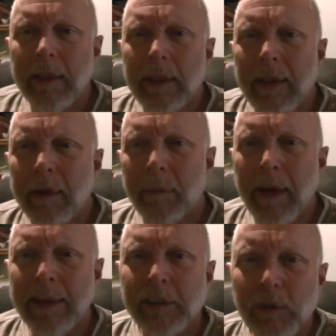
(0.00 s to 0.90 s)
that
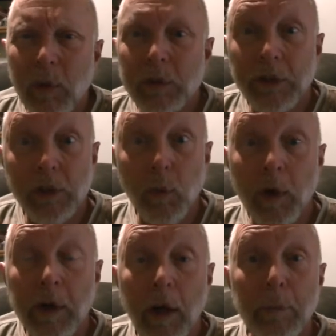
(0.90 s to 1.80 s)
my soldiers
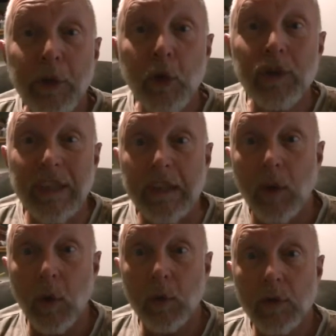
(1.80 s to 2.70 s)
weren't abusing
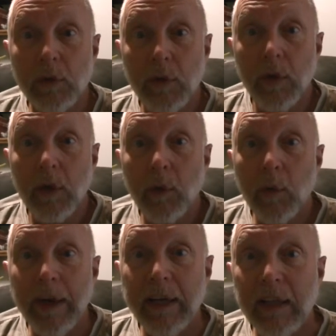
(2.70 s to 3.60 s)
those
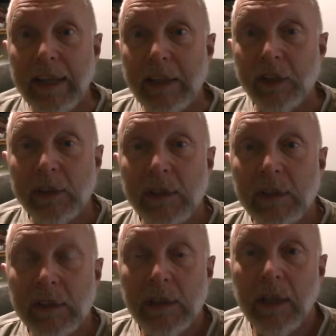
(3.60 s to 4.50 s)

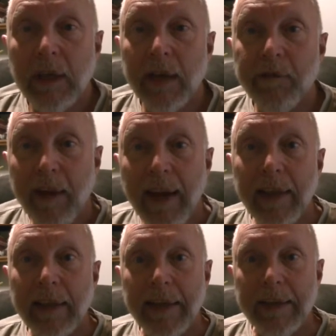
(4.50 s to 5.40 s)
regulations and
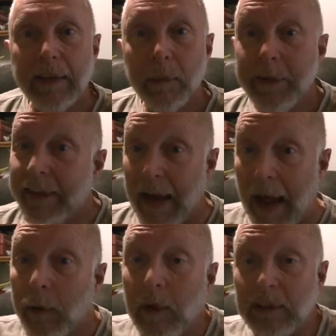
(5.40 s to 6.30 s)
violating them, and that
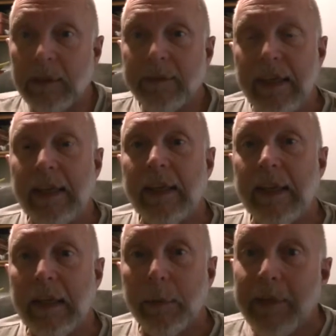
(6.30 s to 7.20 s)
I wasn't
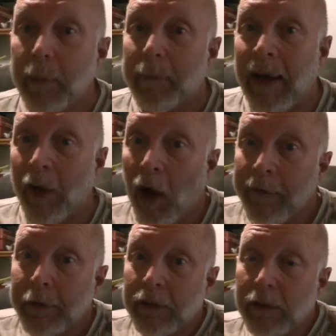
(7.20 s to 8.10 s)
violating them, that my
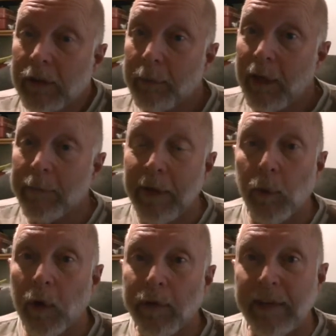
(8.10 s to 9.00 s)
officers above me
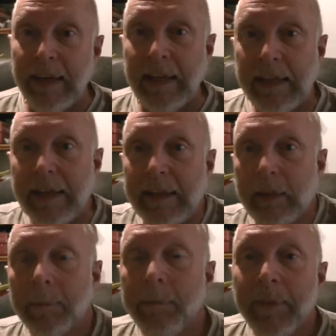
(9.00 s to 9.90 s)
weren't violating them,